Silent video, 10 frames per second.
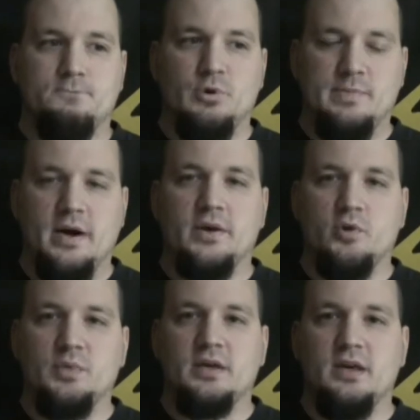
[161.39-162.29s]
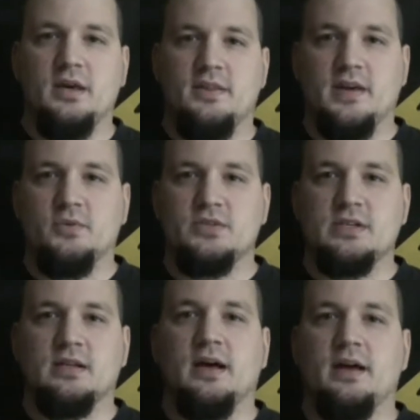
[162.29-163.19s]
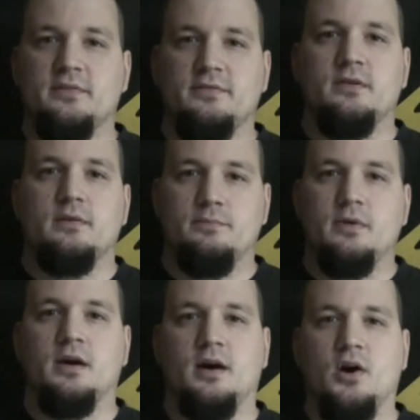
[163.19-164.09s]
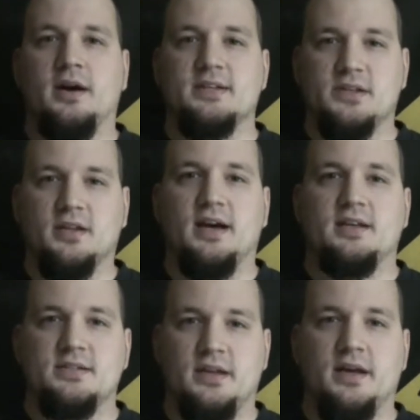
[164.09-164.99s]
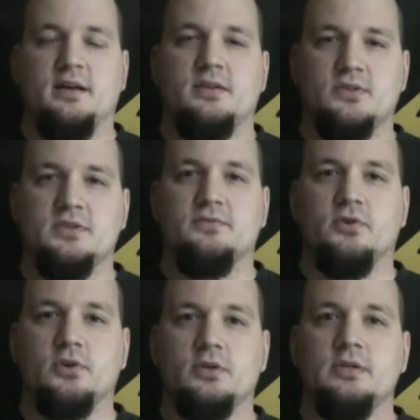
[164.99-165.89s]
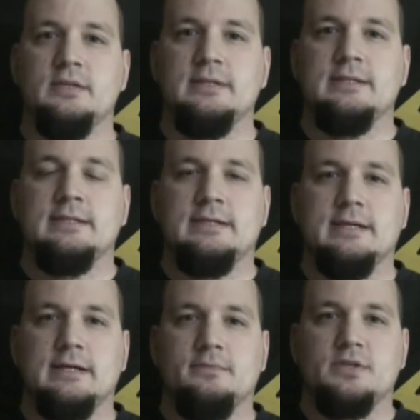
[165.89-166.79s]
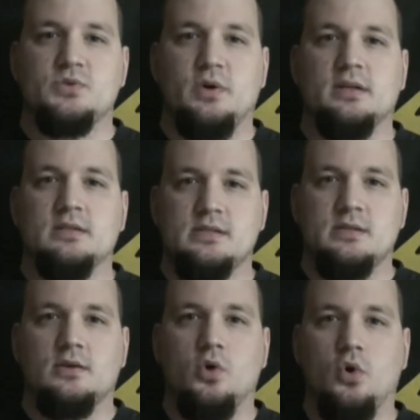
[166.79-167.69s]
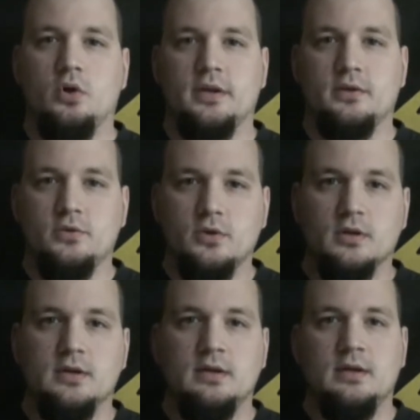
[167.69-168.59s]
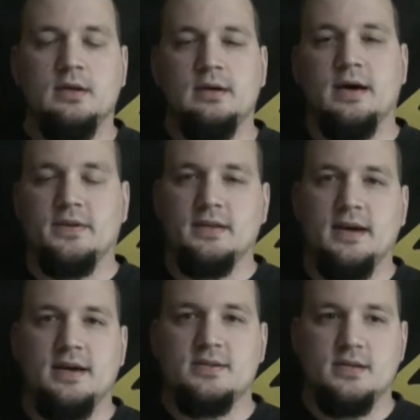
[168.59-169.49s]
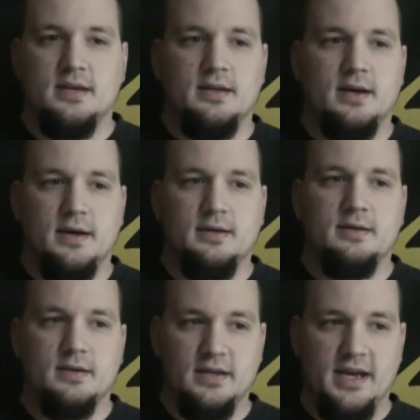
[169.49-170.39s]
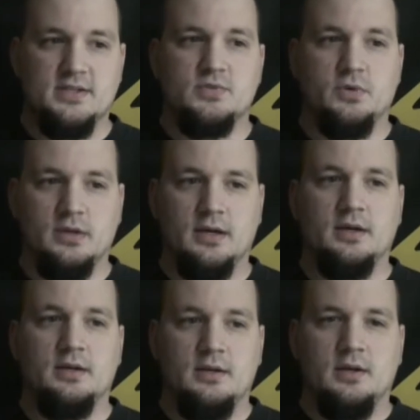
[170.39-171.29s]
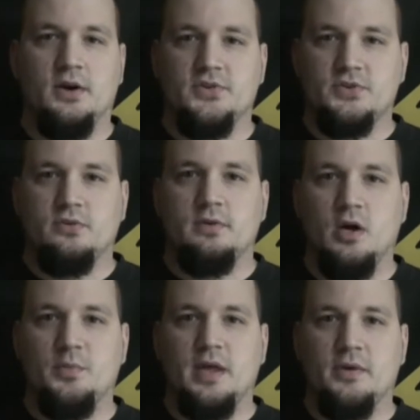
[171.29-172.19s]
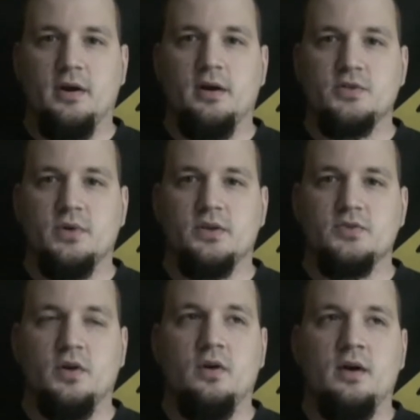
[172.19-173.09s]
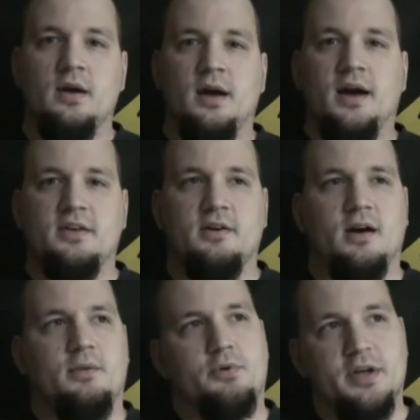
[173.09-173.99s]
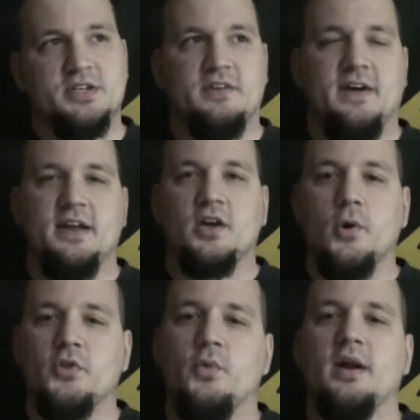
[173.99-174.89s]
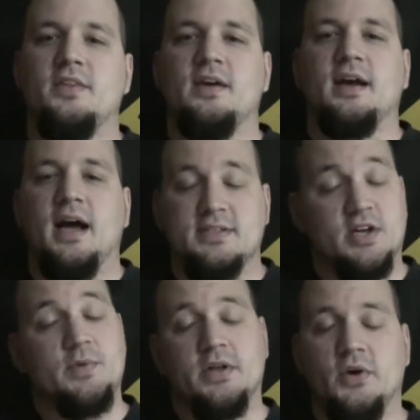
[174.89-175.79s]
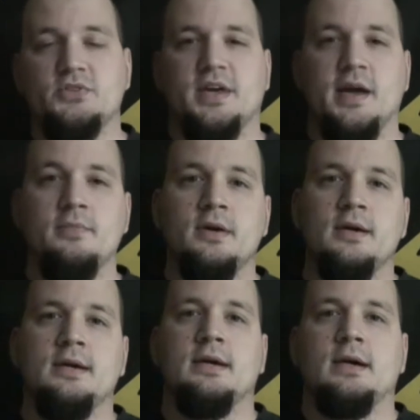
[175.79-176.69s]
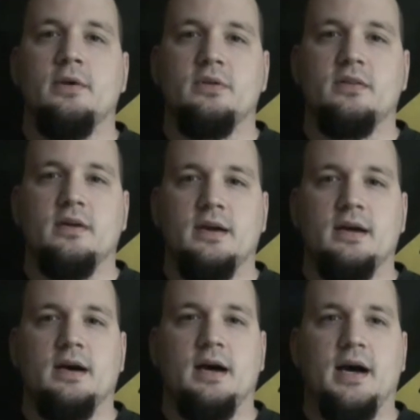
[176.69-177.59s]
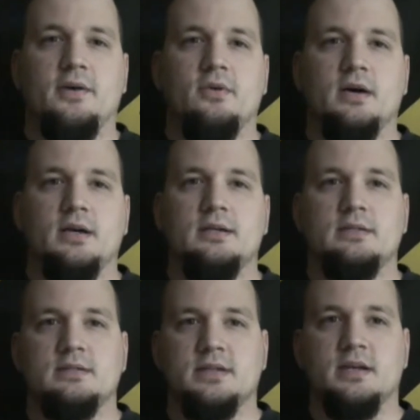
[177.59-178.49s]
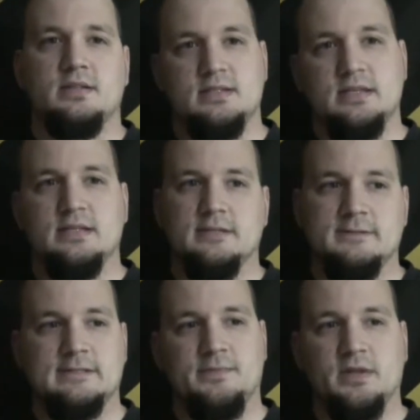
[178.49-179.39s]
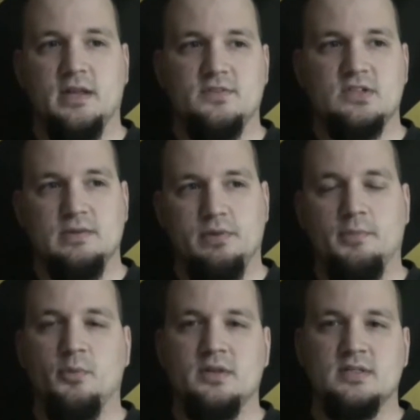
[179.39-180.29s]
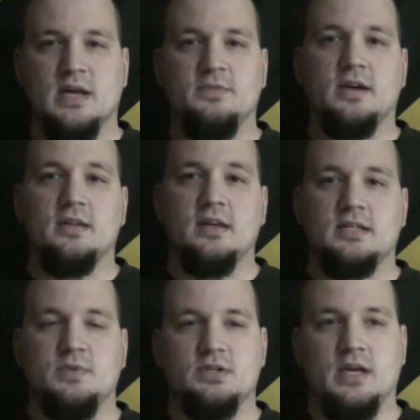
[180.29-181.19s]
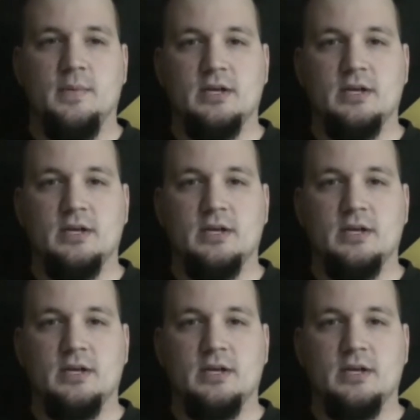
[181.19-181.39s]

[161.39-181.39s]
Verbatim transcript: rebounding will be key. I think we'll see a lot of uh, Hawkeyes in the glass today. You'll see Fuller um, as well as Cole and Kugel on the glass, and uh, Gaines will uh, also help in that regard as well. So I think uh, prediction, if I had to go with one, I think uh, it's going to be a close game. I really think uh, Iowa is going to see something that you've seen, probably the same thing in the exhibition game